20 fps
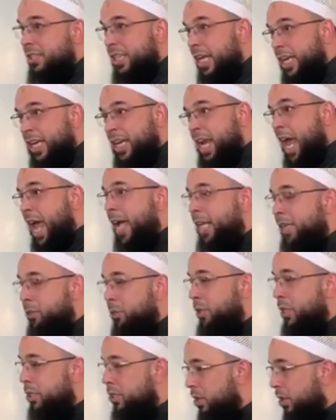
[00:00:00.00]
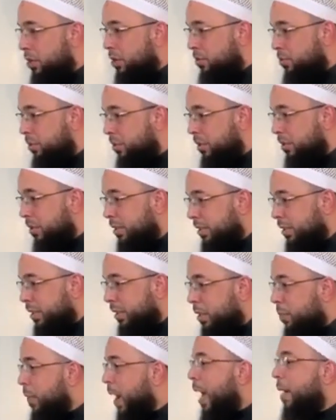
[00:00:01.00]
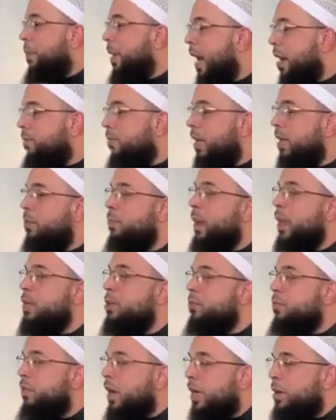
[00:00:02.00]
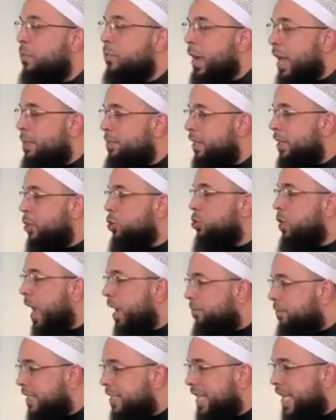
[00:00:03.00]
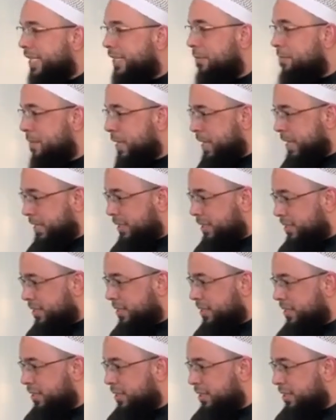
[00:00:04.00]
that can act on its own, then why would I run away? You run away because you have to take the means.